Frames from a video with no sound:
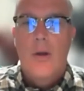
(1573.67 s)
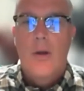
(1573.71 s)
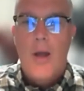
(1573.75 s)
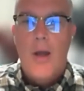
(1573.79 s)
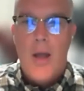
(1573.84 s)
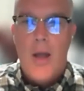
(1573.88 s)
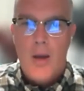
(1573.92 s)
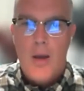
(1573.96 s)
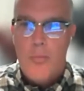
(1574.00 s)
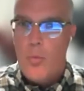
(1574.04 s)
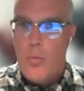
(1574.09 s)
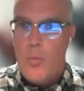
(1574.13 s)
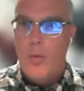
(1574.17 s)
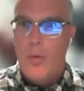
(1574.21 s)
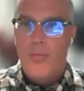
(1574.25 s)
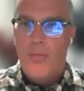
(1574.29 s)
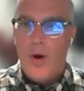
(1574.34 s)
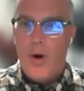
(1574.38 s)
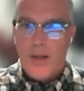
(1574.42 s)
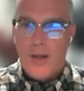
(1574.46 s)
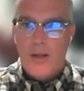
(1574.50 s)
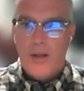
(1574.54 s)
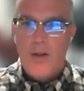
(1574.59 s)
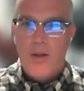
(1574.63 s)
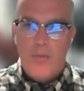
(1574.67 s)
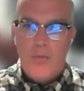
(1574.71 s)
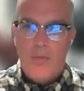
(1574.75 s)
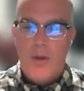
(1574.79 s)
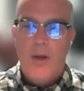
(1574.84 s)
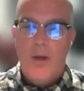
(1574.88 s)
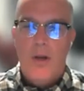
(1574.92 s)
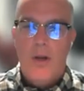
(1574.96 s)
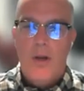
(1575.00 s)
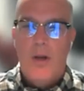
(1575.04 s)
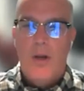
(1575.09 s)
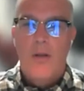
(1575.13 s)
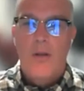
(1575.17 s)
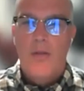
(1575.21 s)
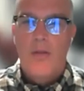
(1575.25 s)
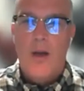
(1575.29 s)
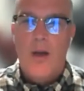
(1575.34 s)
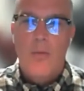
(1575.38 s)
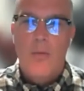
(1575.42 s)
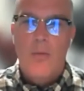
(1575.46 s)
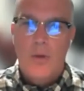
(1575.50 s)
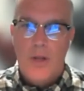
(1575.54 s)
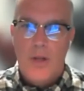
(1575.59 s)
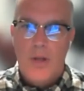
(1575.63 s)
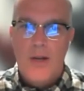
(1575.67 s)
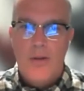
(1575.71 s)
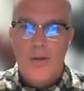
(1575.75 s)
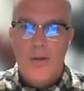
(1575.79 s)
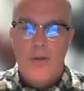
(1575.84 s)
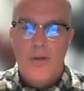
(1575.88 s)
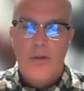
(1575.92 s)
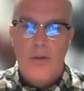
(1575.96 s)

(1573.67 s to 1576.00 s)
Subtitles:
and more broadly speaking, that relates